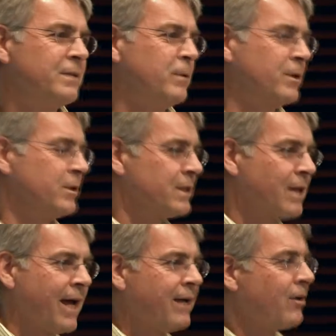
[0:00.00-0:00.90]
because it's
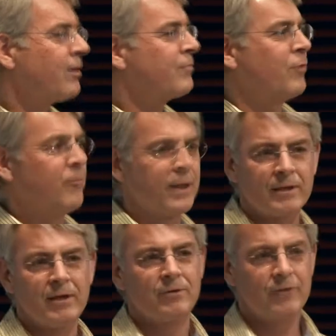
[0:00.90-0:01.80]
landlocked from other
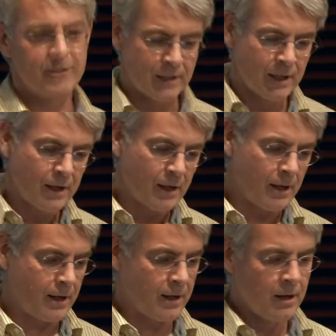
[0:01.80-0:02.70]
countries.
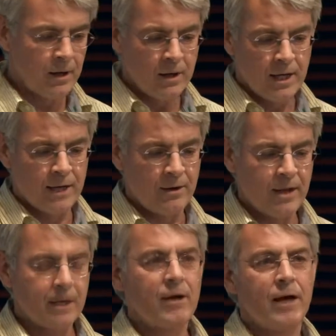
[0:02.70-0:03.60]
And
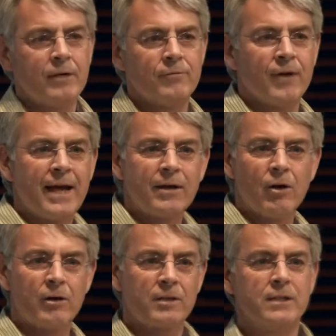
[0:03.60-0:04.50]
that kind of
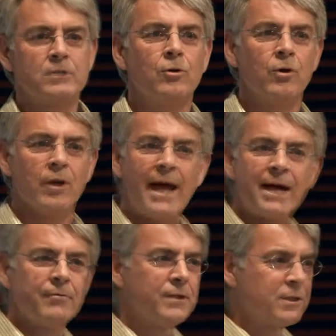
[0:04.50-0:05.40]
landlockedness or lack
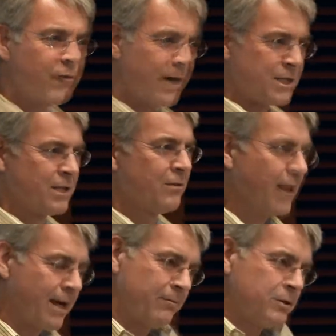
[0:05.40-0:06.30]
of integration,
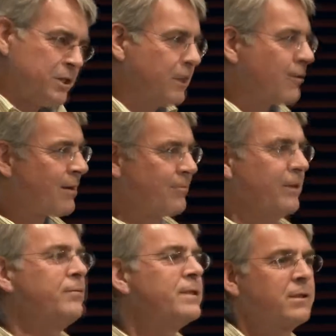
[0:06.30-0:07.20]
lack of geographic,
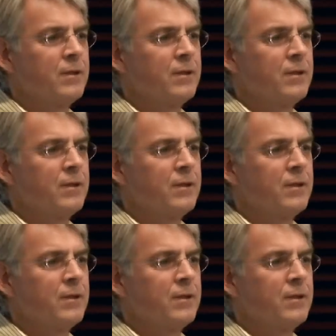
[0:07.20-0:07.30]
physical